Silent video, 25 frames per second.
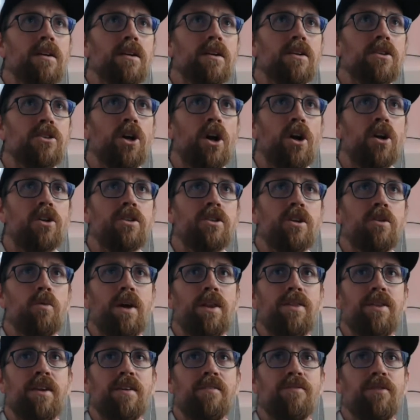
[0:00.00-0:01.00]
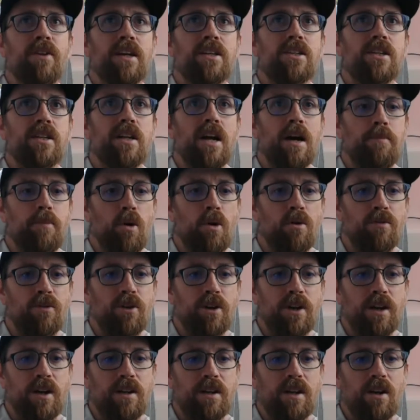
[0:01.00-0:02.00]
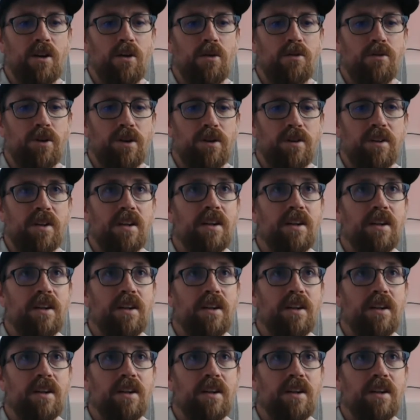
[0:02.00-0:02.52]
Charlton with it, flicks it up over and over.